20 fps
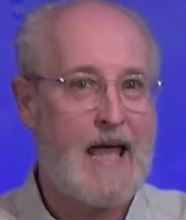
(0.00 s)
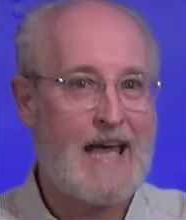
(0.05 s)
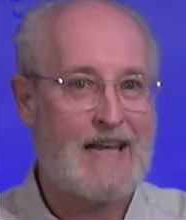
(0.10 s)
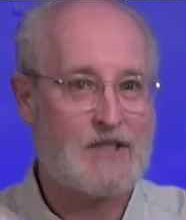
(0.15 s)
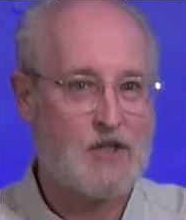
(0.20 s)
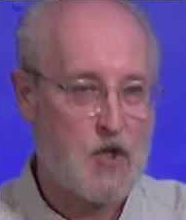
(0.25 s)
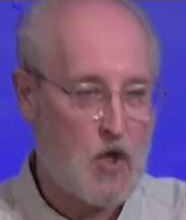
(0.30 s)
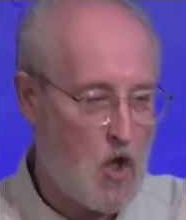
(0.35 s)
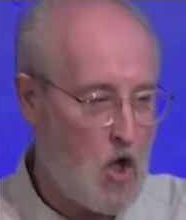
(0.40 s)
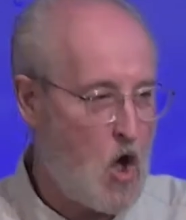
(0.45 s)

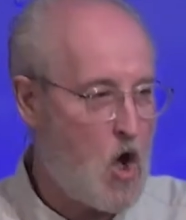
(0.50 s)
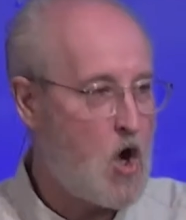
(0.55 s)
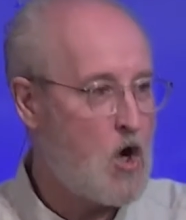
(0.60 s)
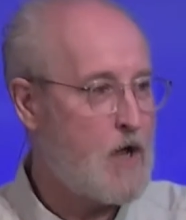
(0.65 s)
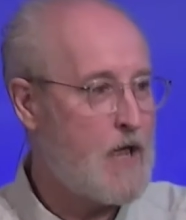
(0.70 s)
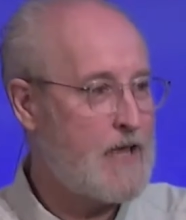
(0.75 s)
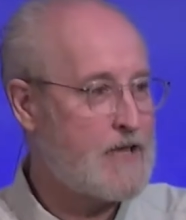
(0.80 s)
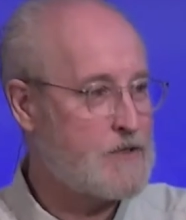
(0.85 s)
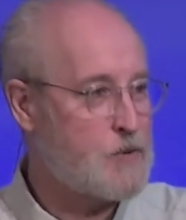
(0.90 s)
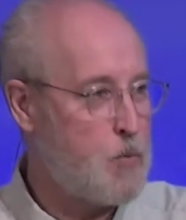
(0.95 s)
As
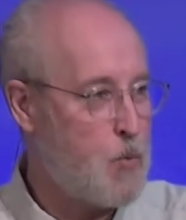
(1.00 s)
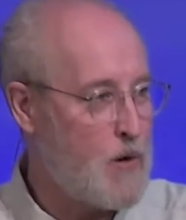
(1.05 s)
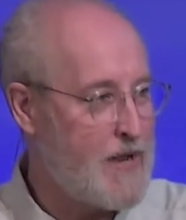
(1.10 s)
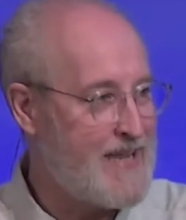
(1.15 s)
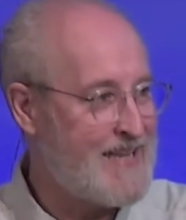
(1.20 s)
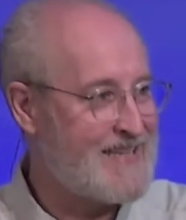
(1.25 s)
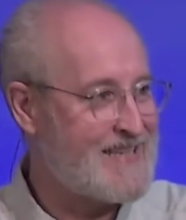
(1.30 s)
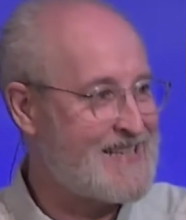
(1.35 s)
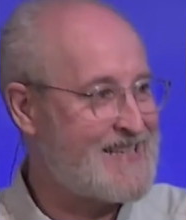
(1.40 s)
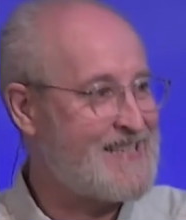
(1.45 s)
long as
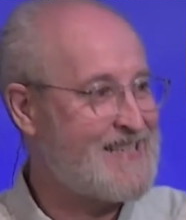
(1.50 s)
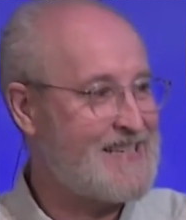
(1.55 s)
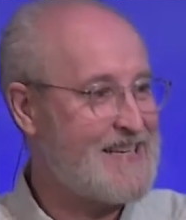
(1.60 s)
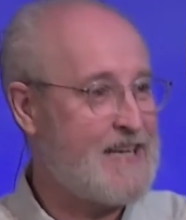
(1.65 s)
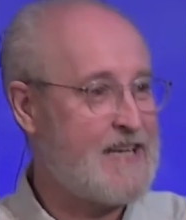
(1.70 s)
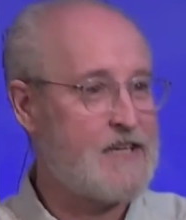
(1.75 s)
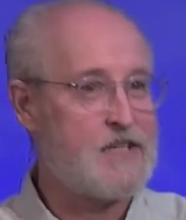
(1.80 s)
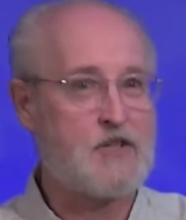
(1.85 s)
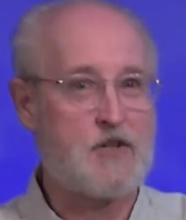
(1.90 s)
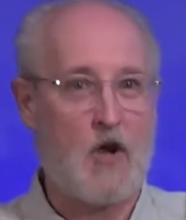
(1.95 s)
we
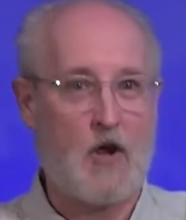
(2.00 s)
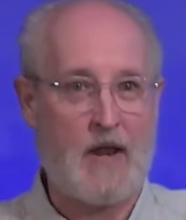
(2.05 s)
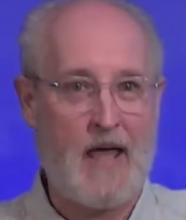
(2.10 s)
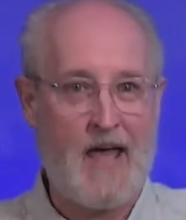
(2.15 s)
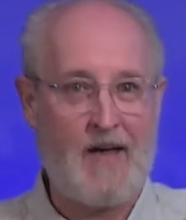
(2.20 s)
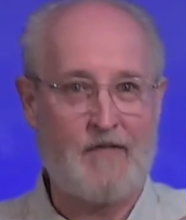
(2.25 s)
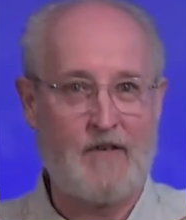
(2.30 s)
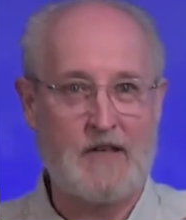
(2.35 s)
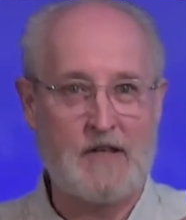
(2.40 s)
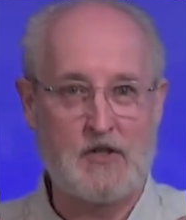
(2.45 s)
insist on
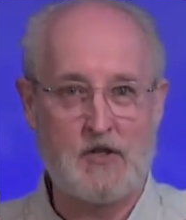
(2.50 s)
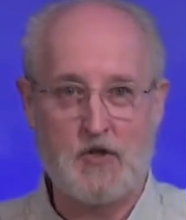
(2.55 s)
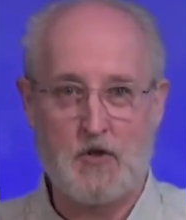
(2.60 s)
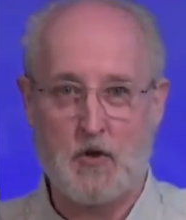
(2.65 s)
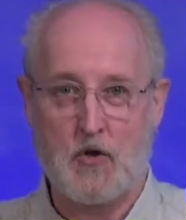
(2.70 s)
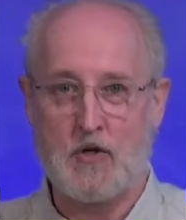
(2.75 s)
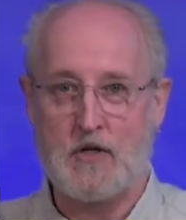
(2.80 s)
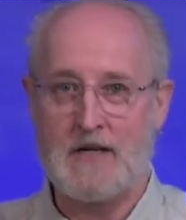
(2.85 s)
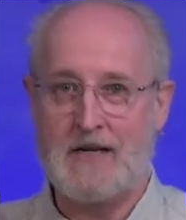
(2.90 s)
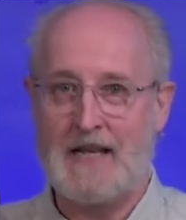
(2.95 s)
having
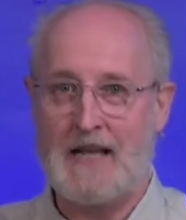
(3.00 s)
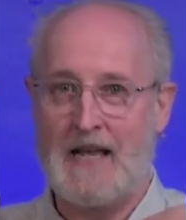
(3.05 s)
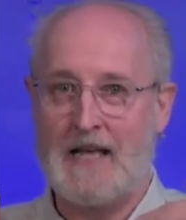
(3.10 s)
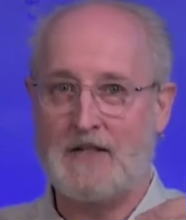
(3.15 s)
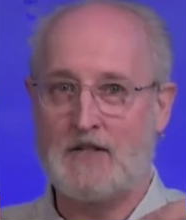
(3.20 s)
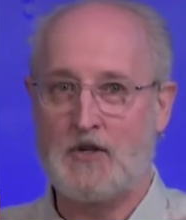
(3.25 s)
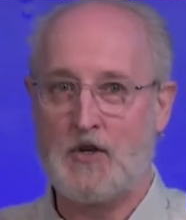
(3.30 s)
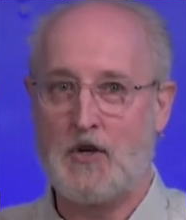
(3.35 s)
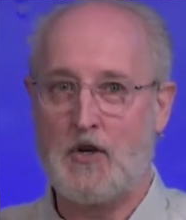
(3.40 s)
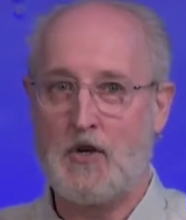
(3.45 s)
certainty
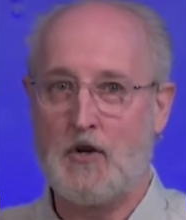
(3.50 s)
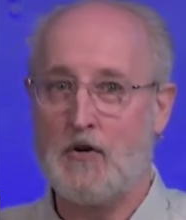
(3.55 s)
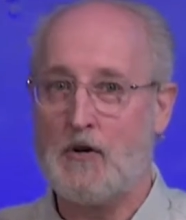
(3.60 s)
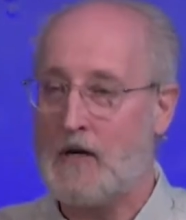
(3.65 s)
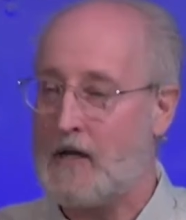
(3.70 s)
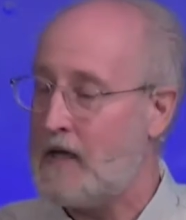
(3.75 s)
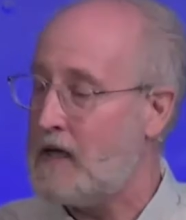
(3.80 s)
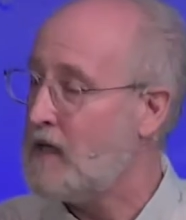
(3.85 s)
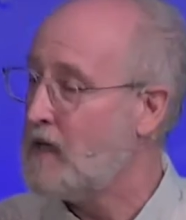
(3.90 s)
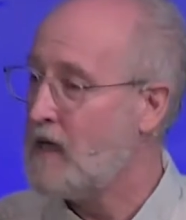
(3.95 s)
and
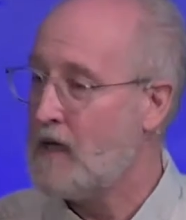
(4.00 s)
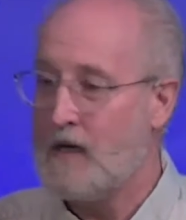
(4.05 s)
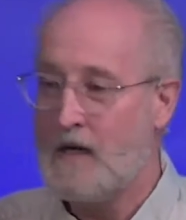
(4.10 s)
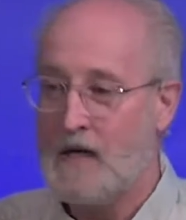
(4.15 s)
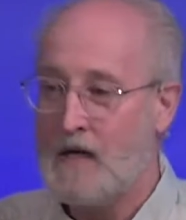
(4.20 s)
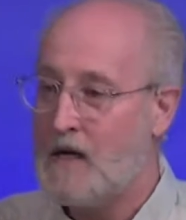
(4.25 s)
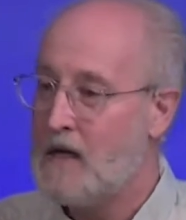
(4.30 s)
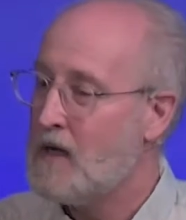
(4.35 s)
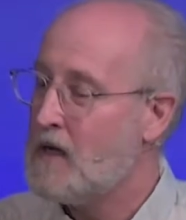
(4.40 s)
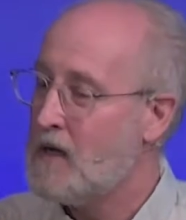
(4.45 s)
security,
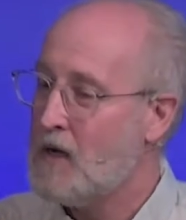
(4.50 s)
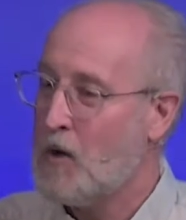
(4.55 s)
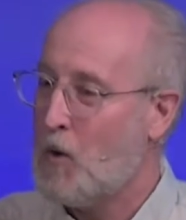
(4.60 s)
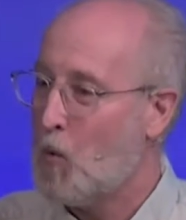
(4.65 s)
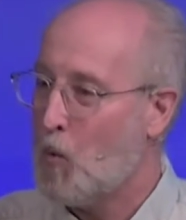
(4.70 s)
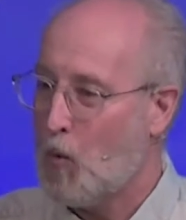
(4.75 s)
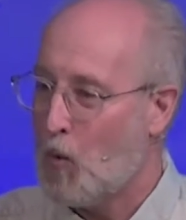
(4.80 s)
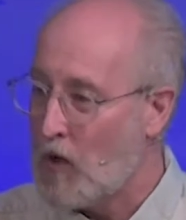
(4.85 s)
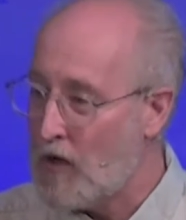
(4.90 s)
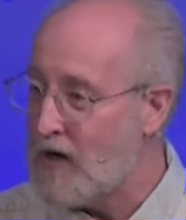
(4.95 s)

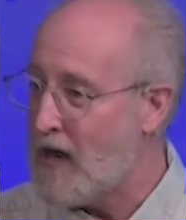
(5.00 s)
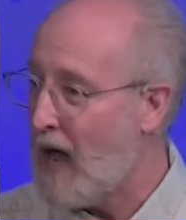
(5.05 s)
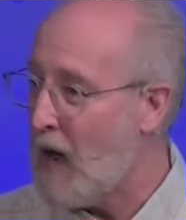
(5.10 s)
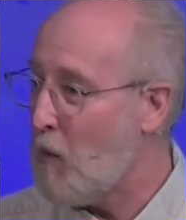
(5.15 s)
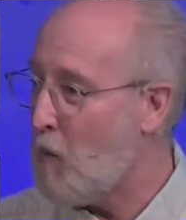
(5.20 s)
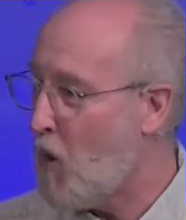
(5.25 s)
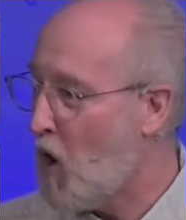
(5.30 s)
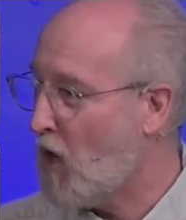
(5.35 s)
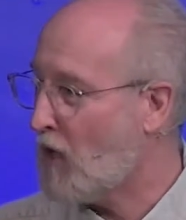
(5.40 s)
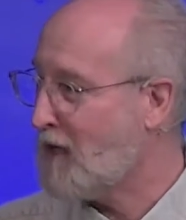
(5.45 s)
we're
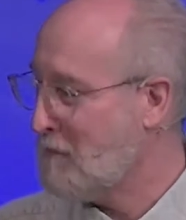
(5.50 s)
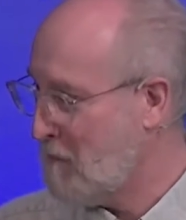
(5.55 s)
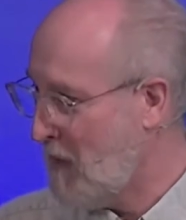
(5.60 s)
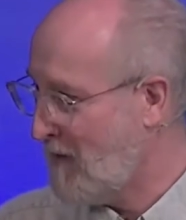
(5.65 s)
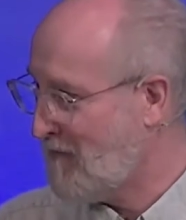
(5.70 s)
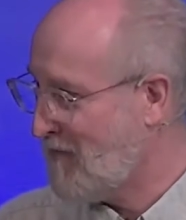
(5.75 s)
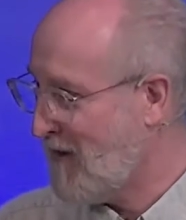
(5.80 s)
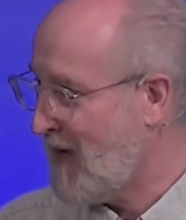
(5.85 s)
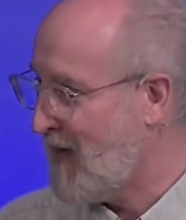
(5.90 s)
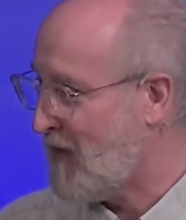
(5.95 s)
not walking
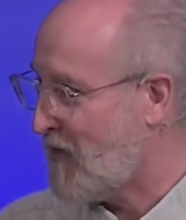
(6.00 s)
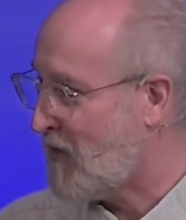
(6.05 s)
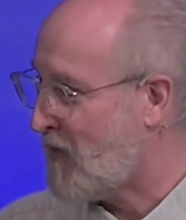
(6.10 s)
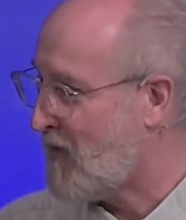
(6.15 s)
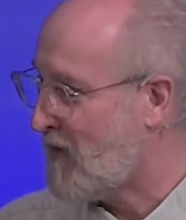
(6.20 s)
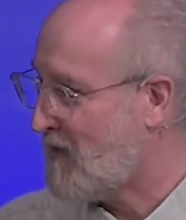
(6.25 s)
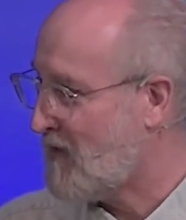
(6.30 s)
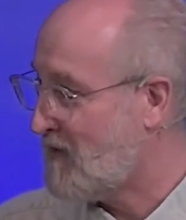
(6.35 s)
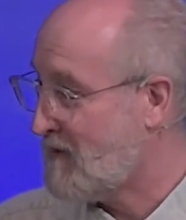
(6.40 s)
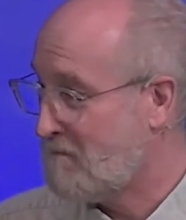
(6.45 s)
by faith.
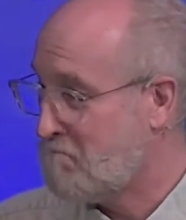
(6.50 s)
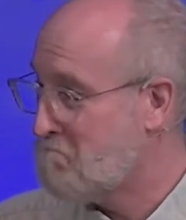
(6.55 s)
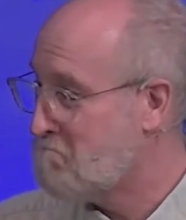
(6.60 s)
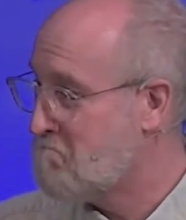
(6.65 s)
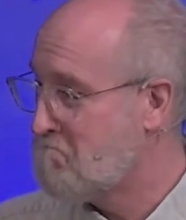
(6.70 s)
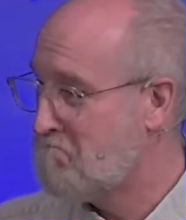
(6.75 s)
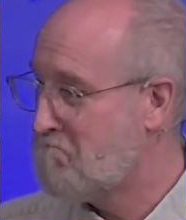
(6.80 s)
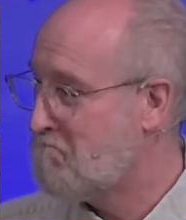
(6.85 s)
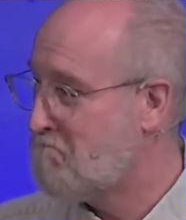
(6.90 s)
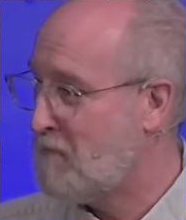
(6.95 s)

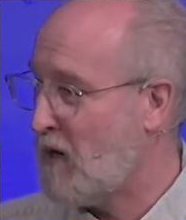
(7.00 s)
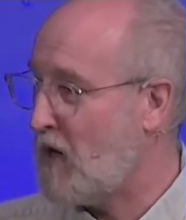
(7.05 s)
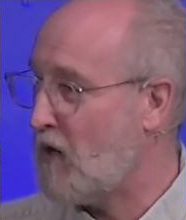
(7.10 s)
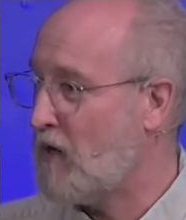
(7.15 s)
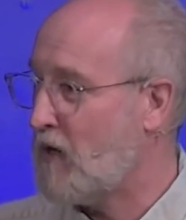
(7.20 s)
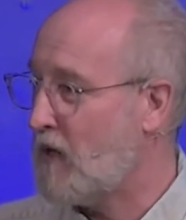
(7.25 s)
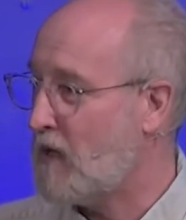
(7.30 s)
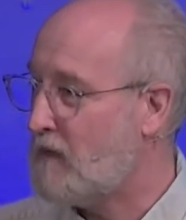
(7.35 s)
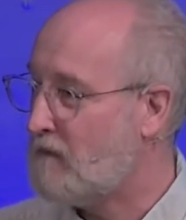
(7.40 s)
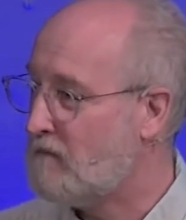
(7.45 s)

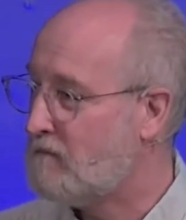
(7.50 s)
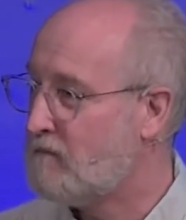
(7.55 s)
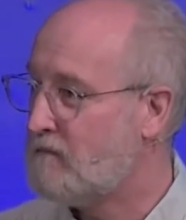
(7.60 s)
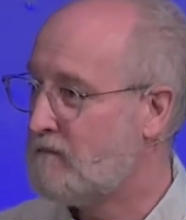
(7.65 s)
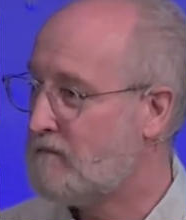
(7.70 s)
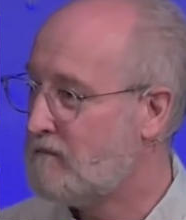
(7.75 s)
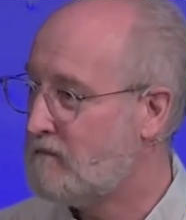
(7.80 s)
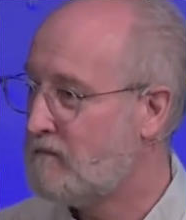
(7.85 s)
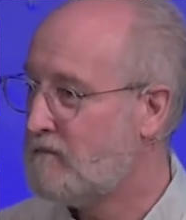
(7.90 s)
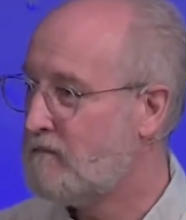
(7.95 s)
Period.
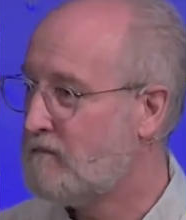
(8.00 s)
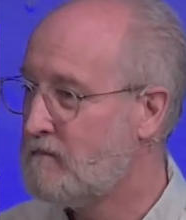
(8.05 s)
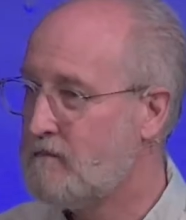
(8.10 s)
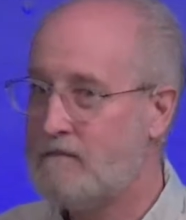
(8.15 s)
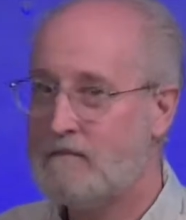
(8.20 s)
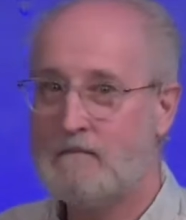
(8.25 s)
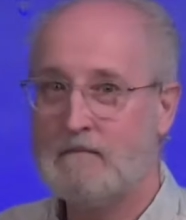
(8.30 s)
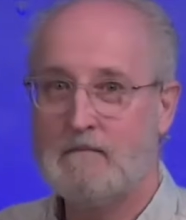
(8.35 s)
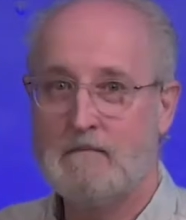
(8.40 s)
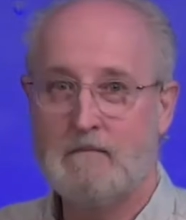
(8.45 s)

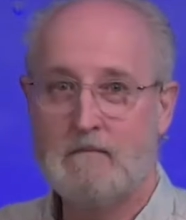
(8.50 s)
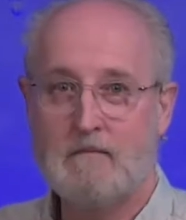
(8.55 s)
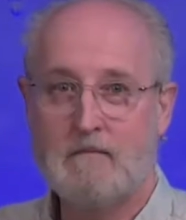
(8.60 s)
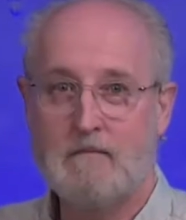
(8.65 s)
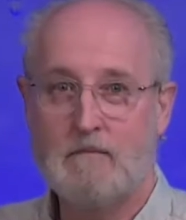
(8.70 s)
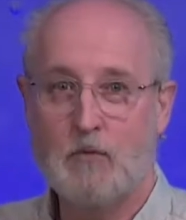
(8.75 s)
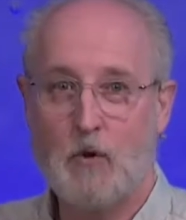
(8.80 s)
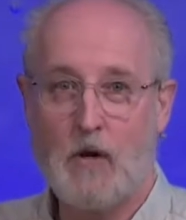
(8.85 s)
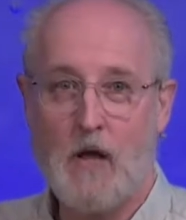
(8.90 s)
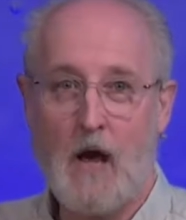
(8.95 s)

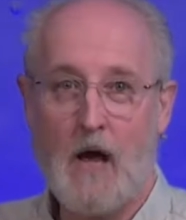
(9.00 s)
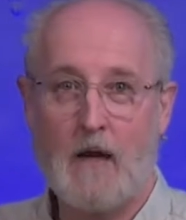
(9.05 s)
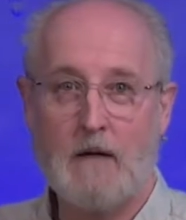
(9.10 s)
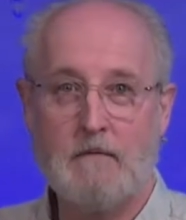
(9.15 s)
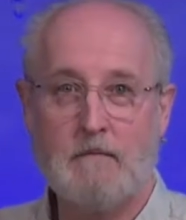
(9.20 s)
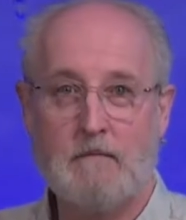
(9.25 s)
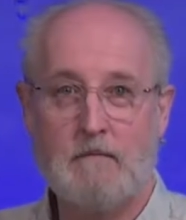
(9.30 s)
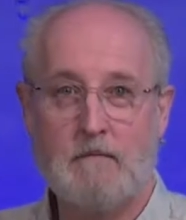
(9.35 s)
We're not.